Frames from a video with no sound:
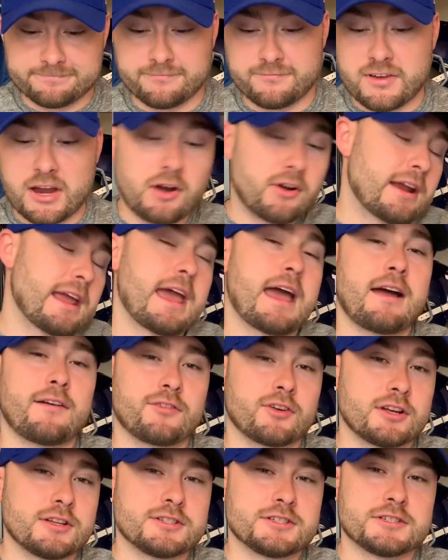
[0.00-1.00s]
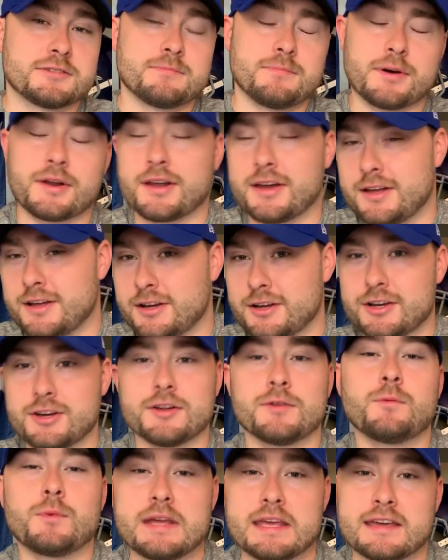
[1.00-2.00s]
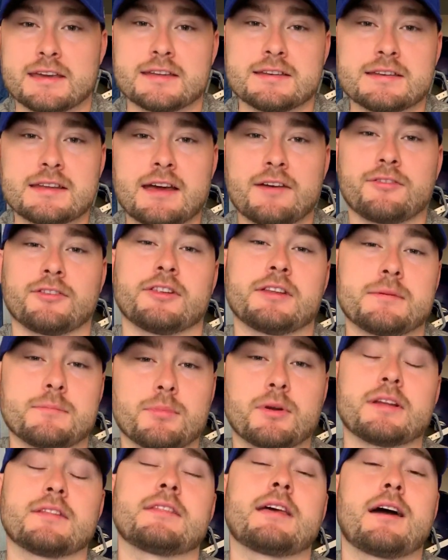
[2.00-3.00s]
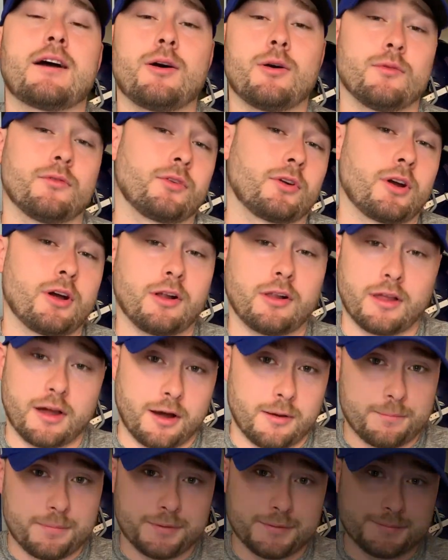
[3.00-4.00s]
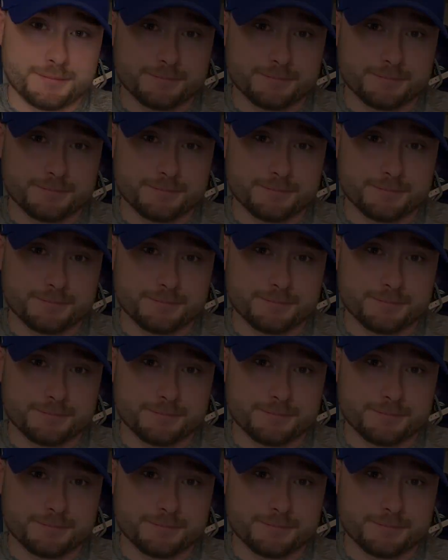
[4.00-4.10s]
Very average, but a good week can definitely bring that overall up.